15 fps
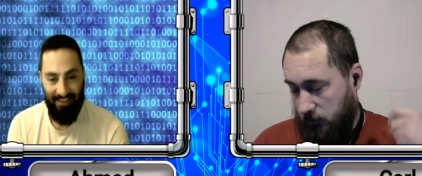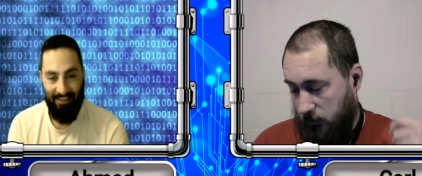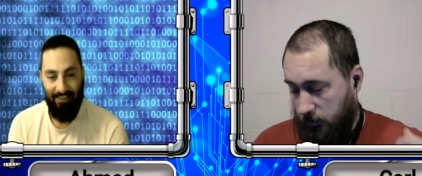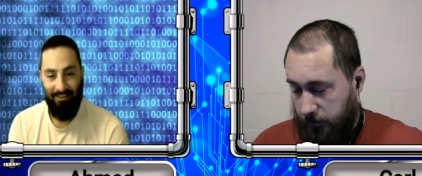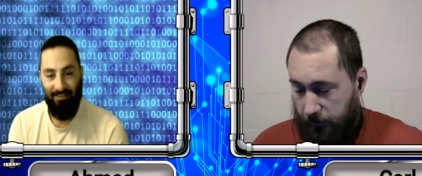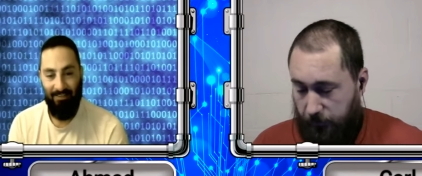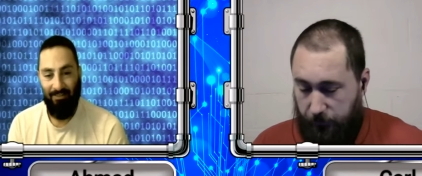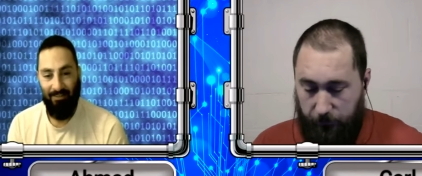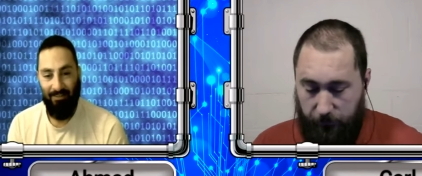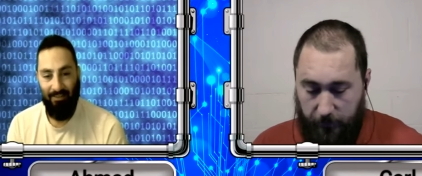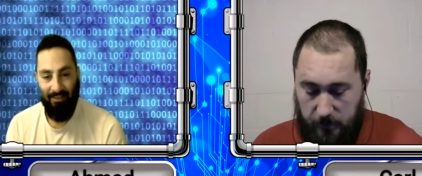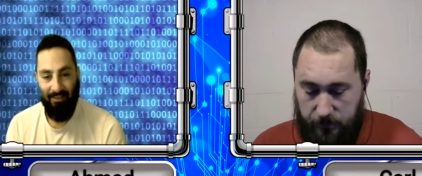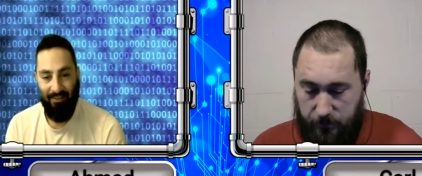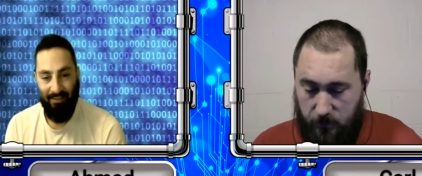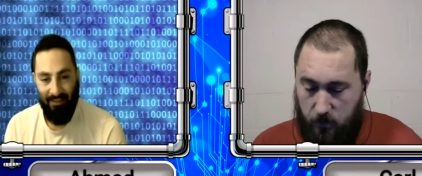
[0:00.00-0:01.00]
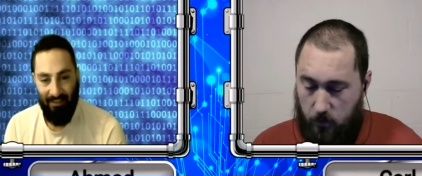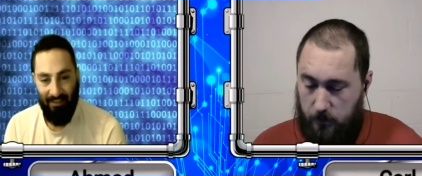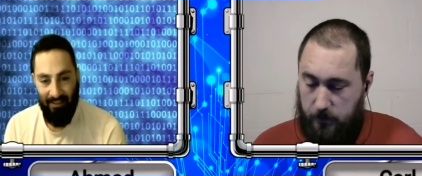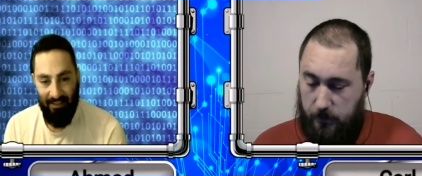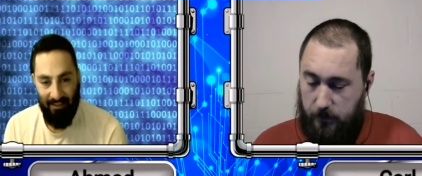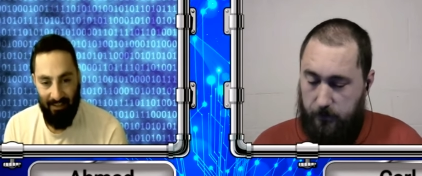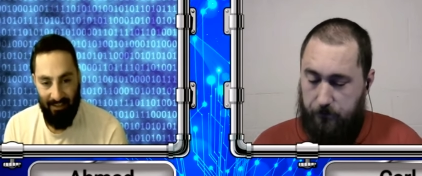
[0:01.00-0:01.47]
Speaker 1: looking through Facebook one
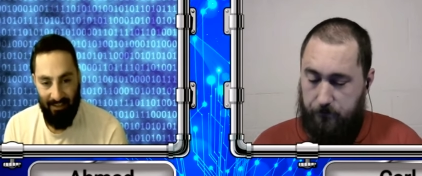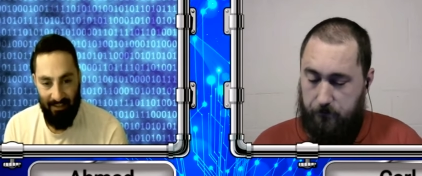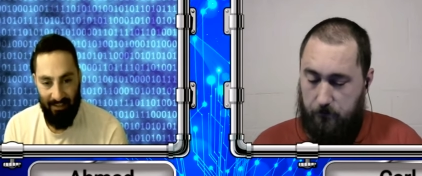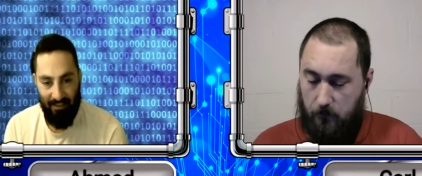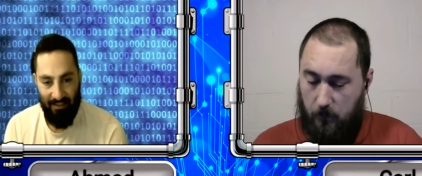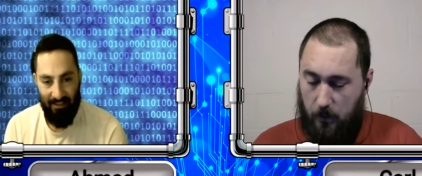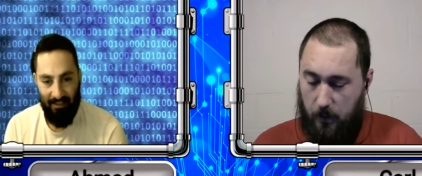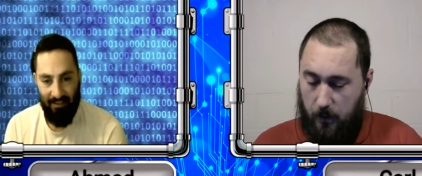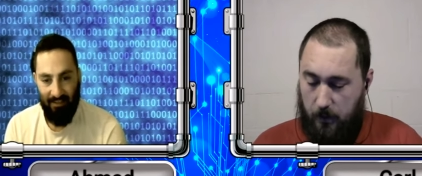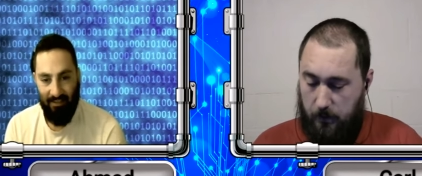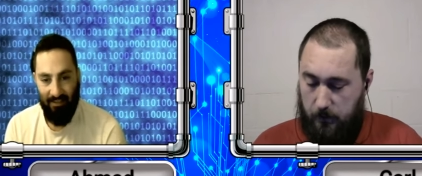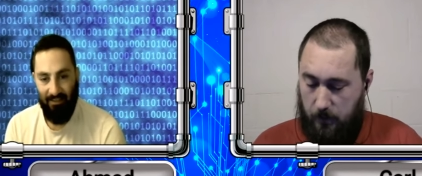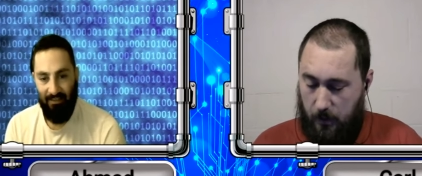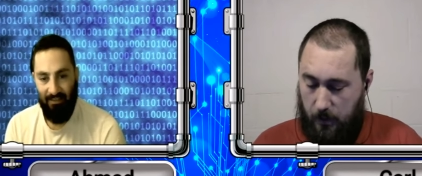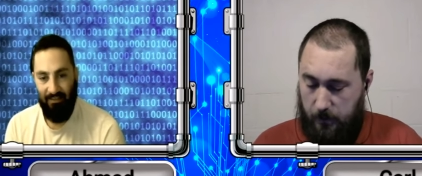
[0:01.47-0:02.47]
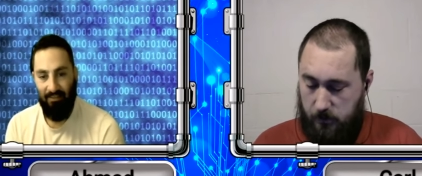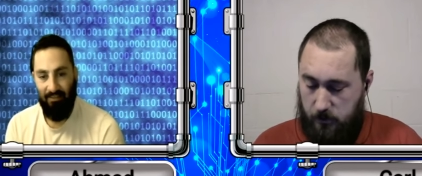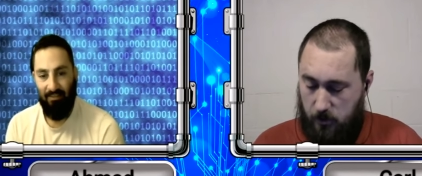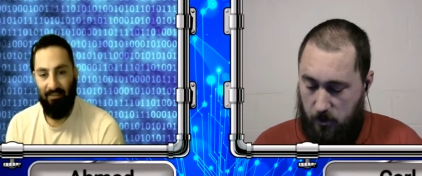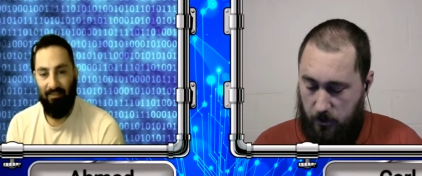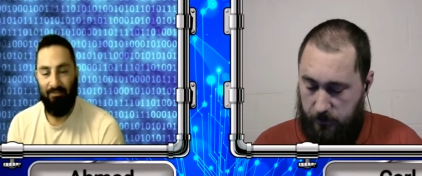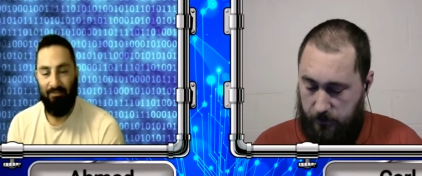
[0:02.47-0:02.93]
day, and I
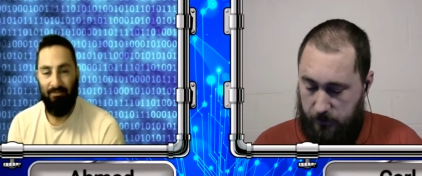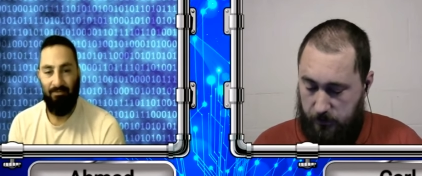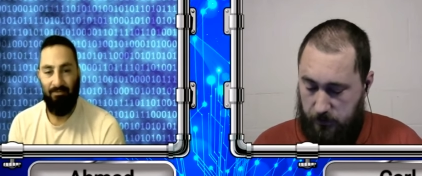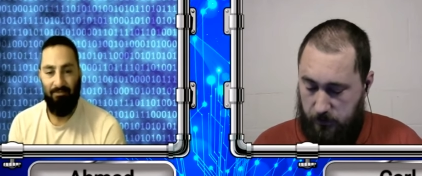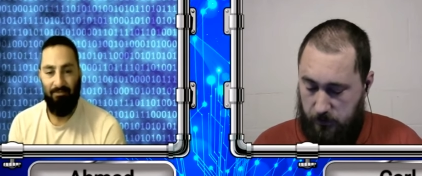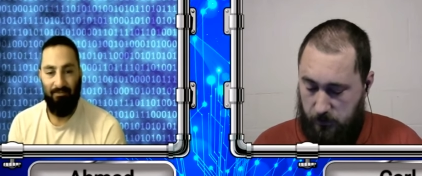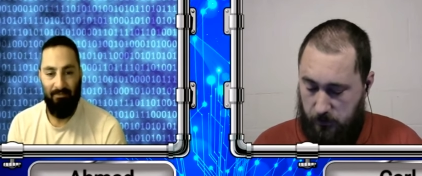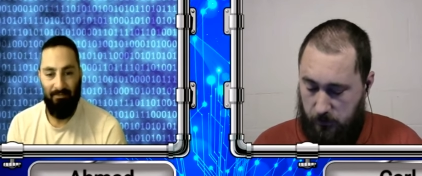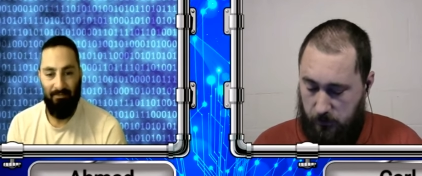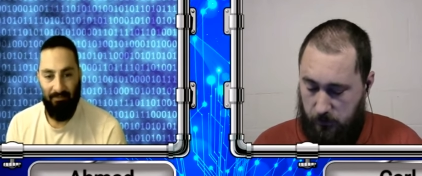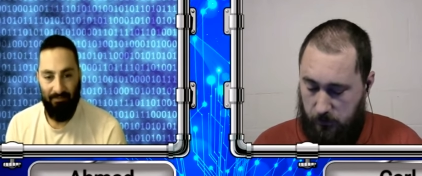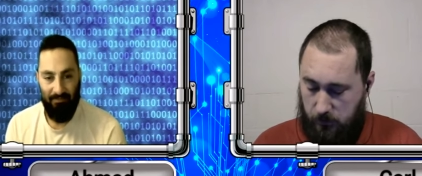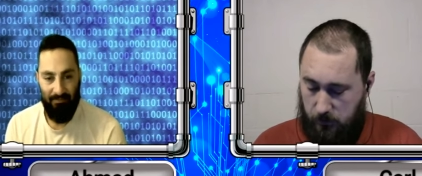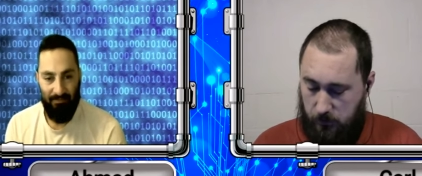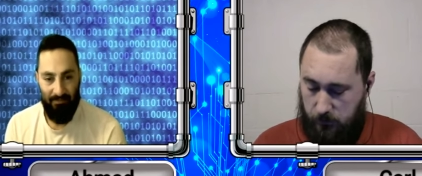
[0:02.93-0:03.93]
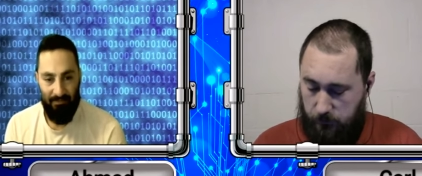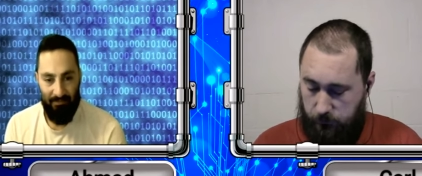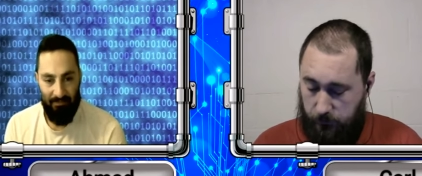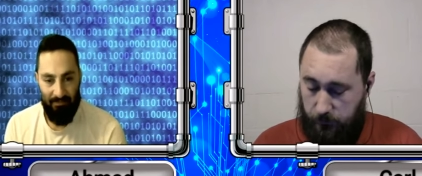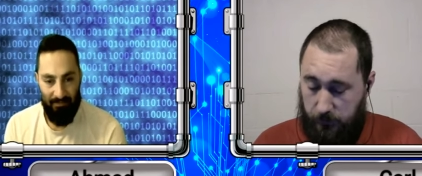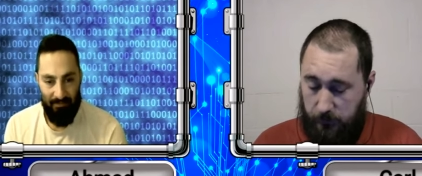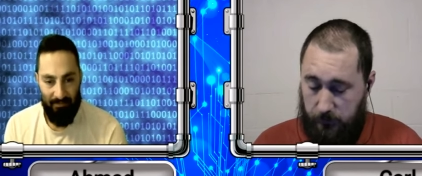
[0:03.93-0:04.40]
saw this
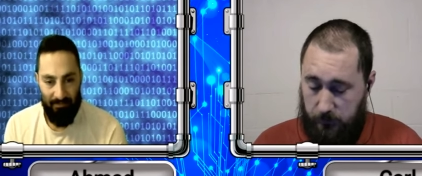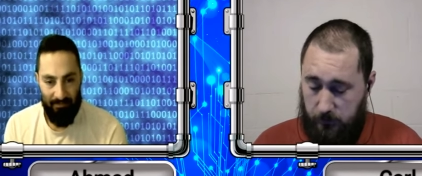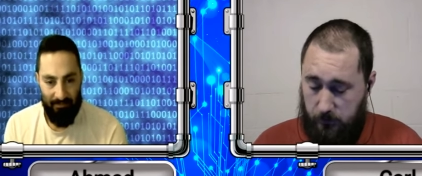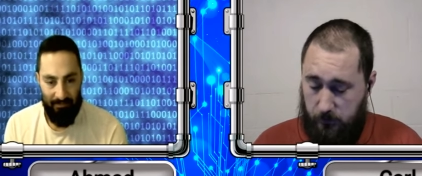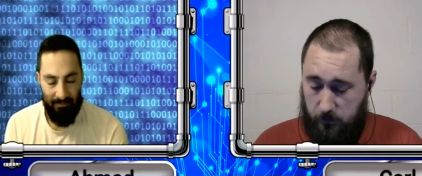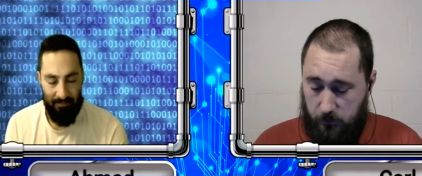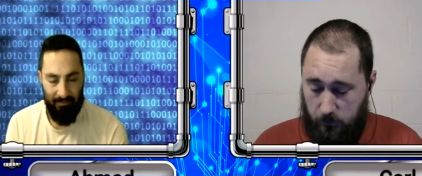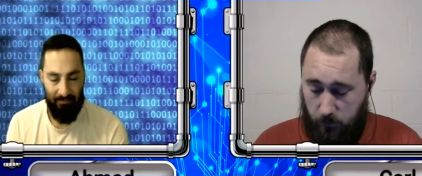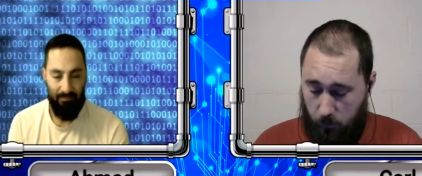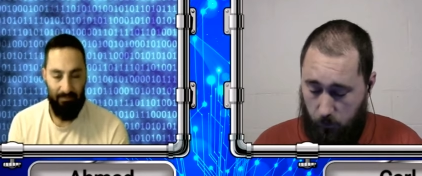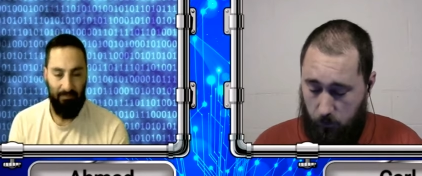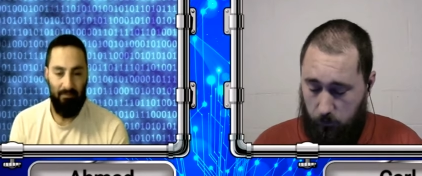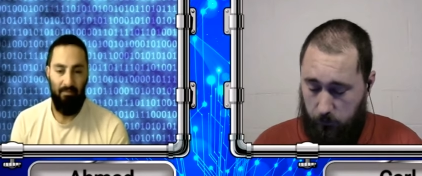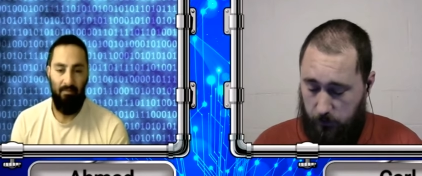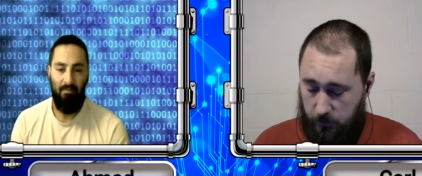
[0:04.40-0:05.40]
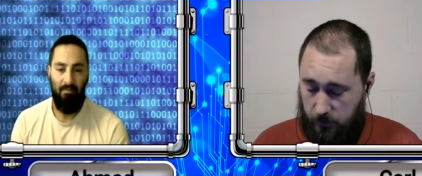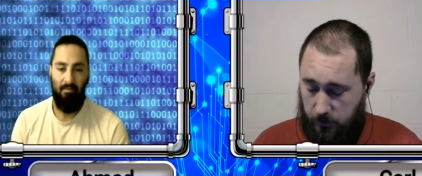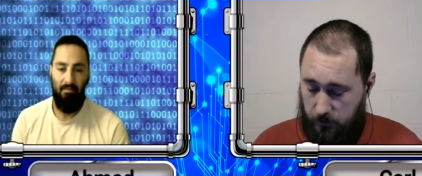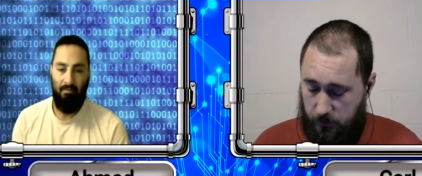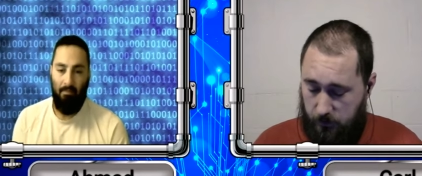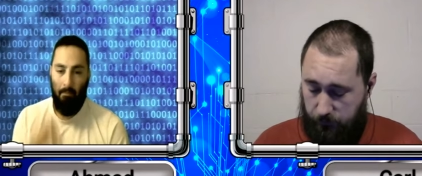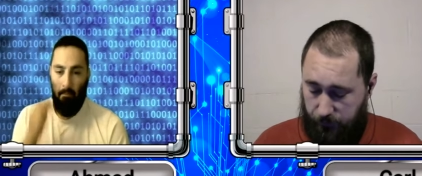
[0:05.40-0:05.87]
really
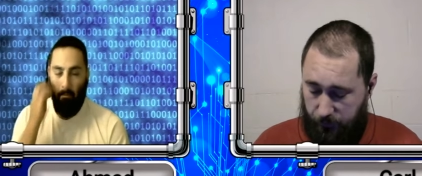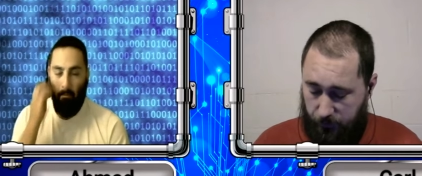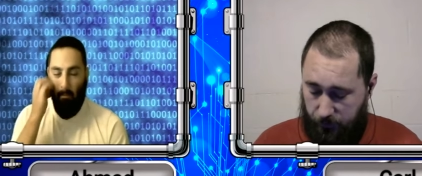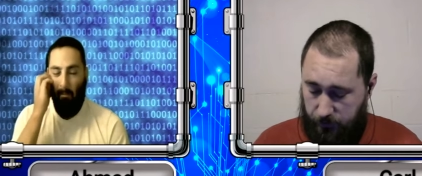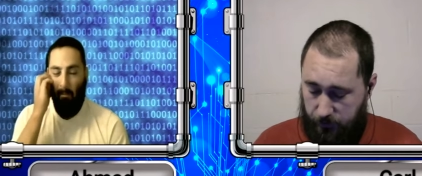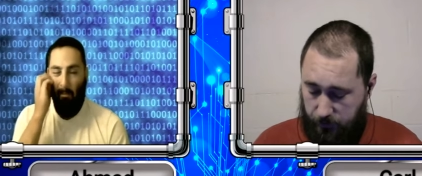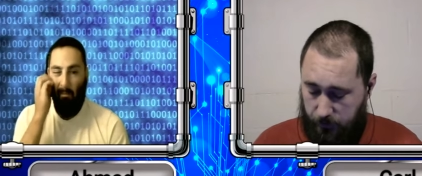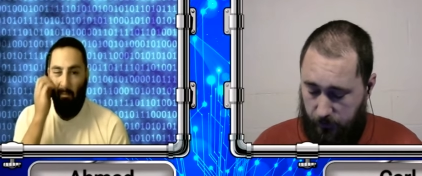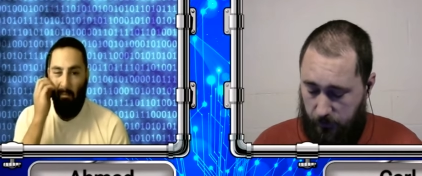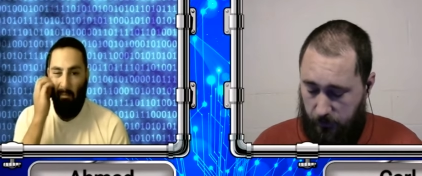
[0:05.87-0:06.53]
cool-looking computer